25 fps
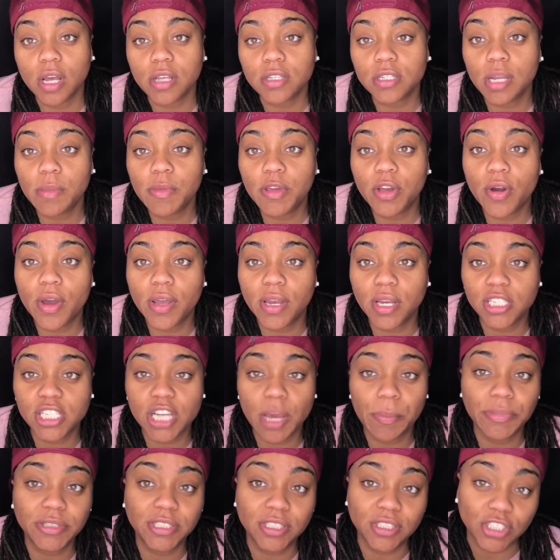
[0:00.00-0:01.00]
So let me go ahead and
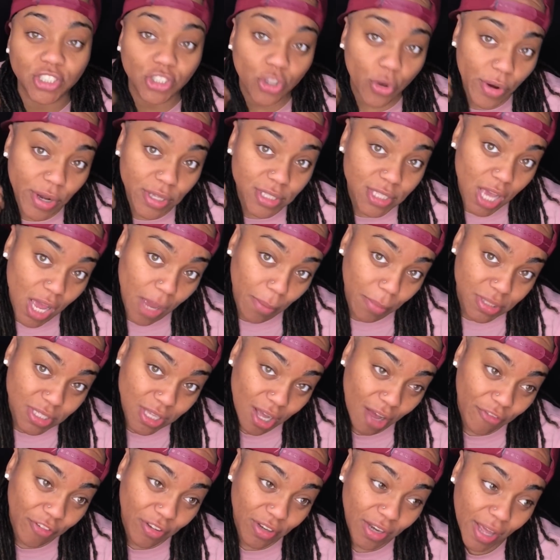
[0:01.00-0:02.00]
jump into the story time because
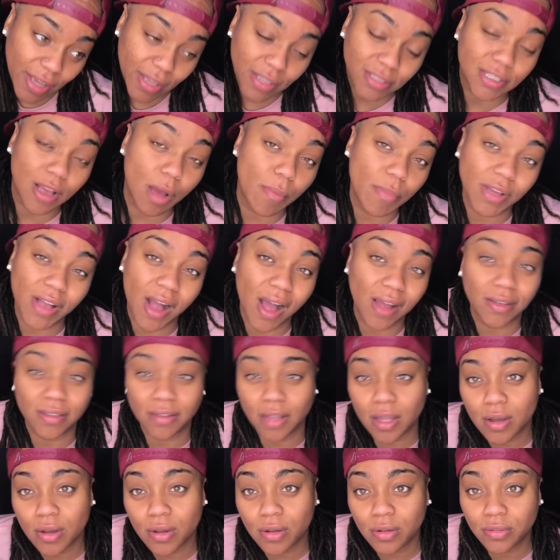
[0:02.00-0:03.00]
I feel like it's gonna be kind of
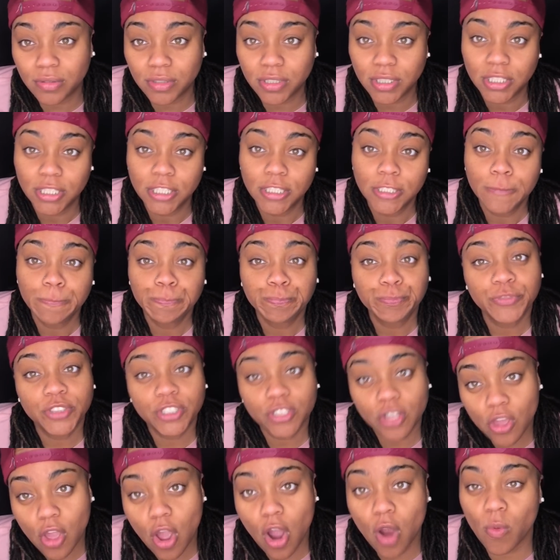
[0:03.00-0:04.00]
long. So
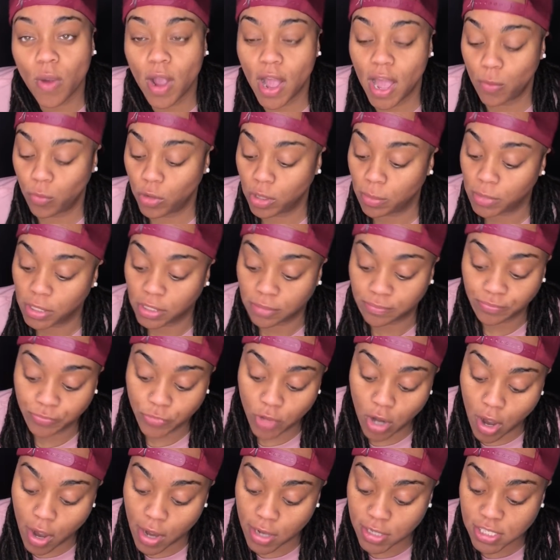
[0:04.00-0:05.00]
y'all ride with me.
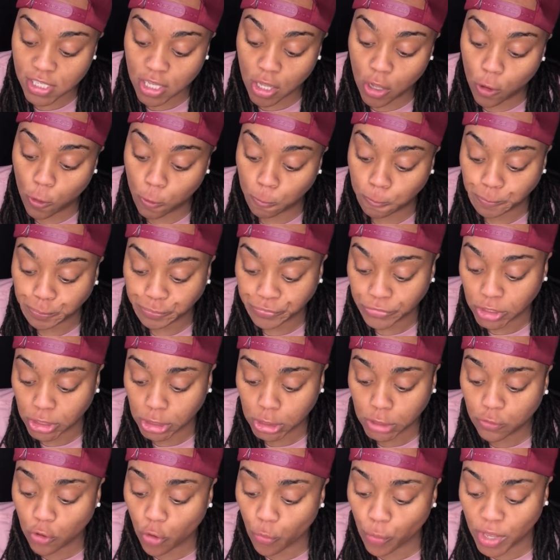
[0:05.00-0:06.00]
All right. So
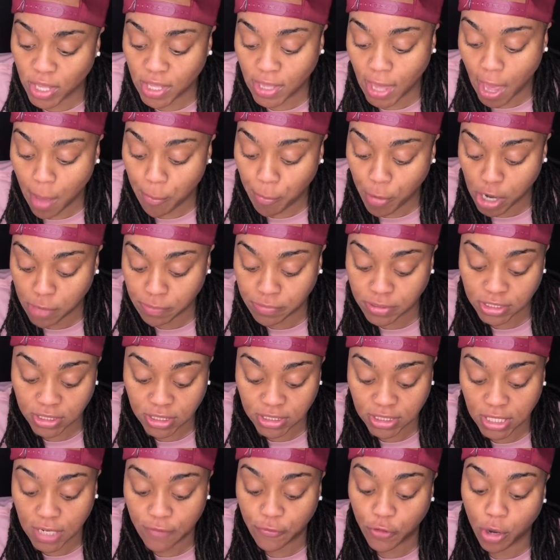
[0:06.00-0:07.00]
just for recap
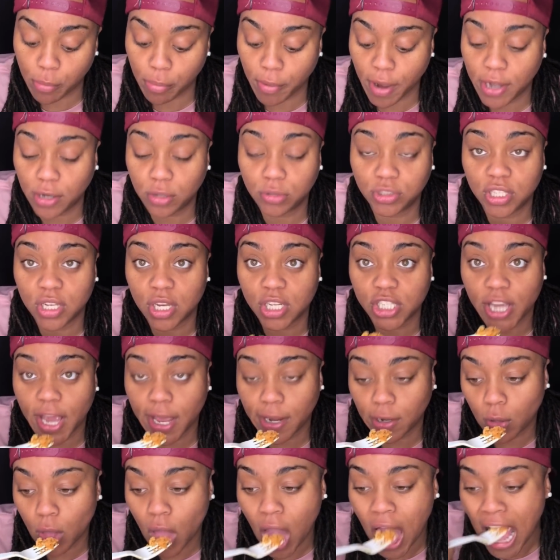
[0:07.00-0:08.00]
purposes, and if you're brand new to the
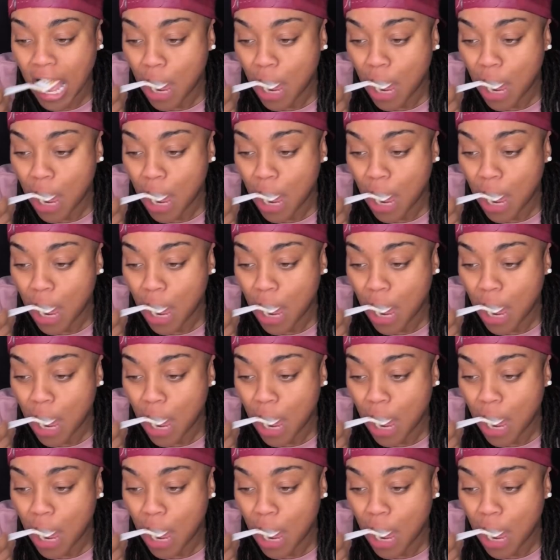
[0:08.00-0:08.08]
channel,